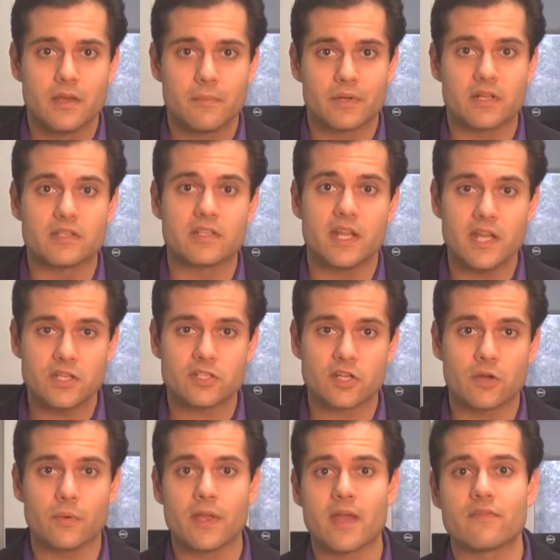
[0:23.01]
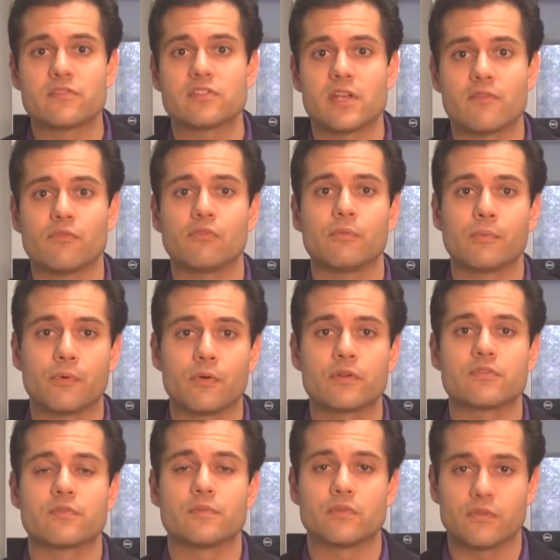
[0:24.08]
but in today's show we have several
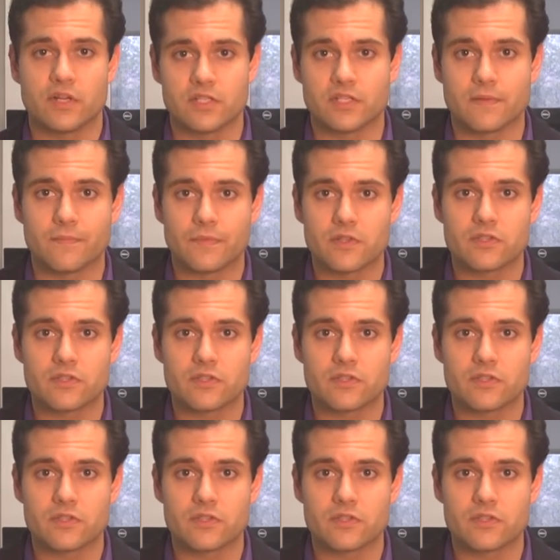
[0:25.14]
reports from the region.